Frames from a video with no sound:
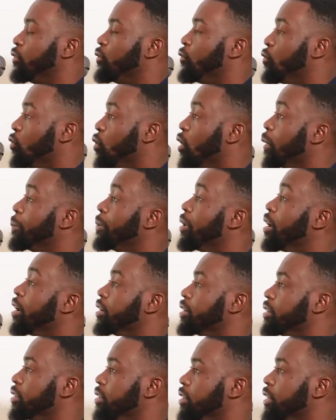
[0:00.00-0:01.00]
for a
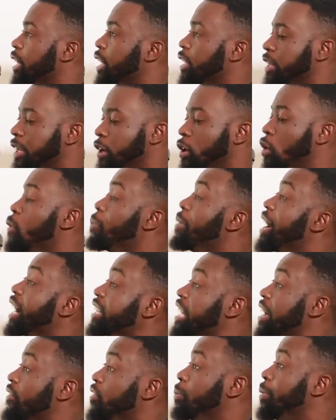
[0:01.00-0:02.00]
partner, like going back
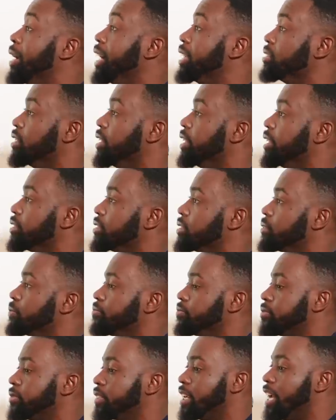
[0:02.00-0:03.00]
to everybody's list,
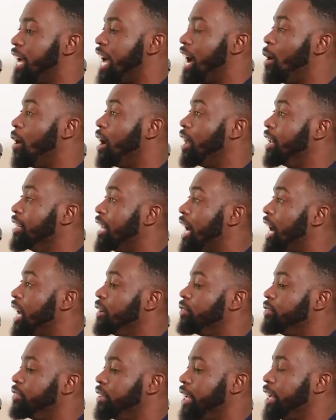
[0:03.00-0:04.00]
how a lot
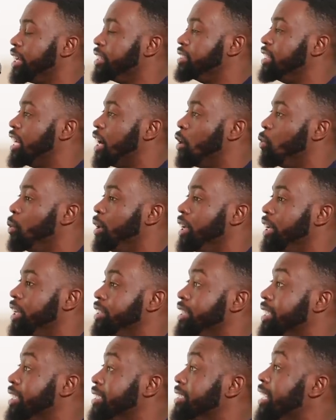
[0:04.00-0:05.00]
of things that we
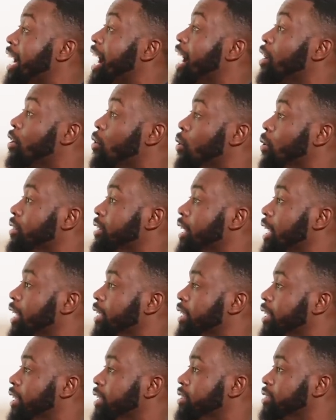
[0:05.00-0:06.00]
desire on that
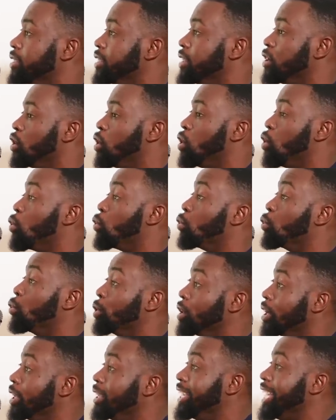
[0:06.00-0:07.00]
list
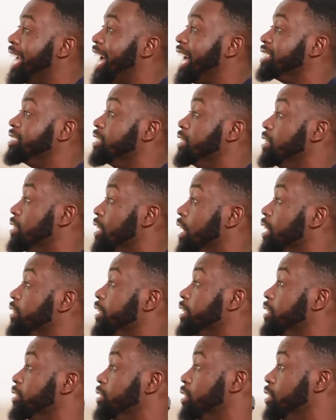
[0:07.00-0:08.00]
really has
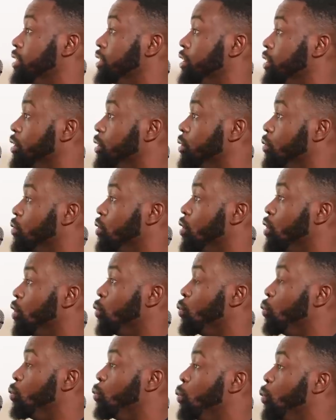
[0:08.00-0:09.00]
nothing to do
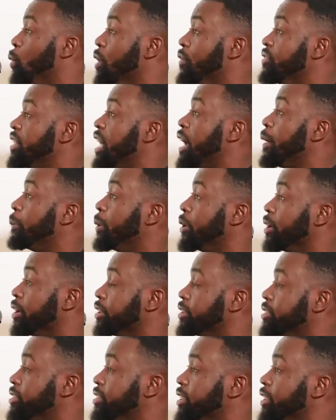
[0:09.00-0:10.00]
with that
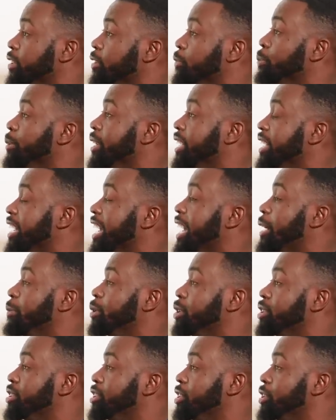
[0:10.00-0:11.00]
person being
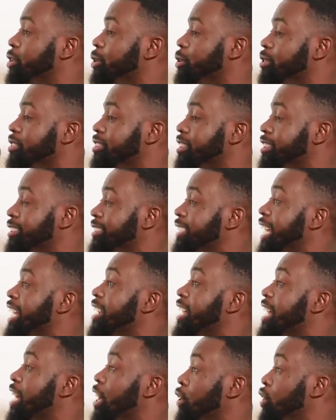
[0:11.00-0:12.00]
able to
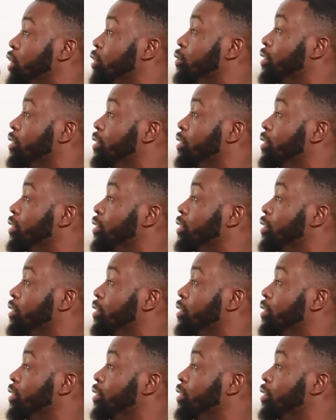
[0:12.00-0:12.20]
sustain a healthy